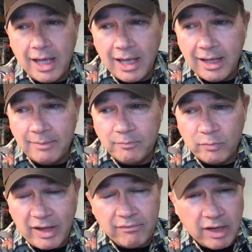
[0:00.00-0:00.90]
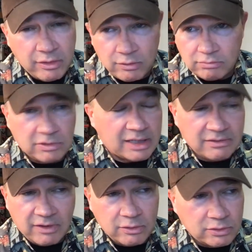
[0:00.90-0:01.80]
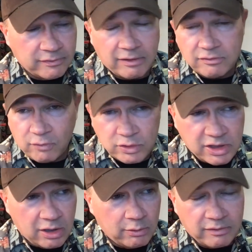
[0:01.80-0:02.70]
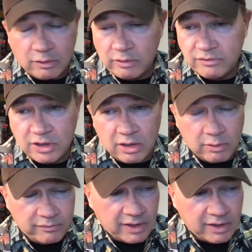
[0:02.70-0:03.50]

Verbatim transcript: um, we have other lots of others. We've got divorce care. We've got grief share.